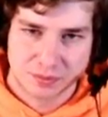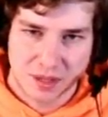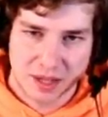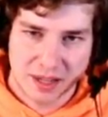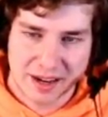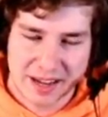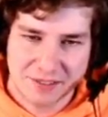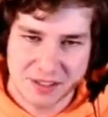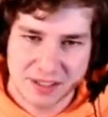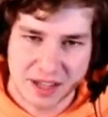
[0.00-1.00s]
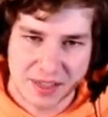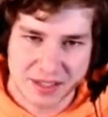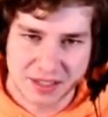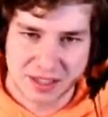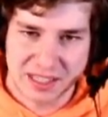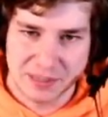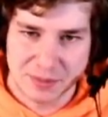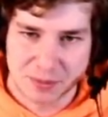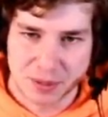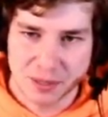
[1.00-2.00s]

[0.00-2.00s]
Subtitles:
And yeah, having this theme is pretty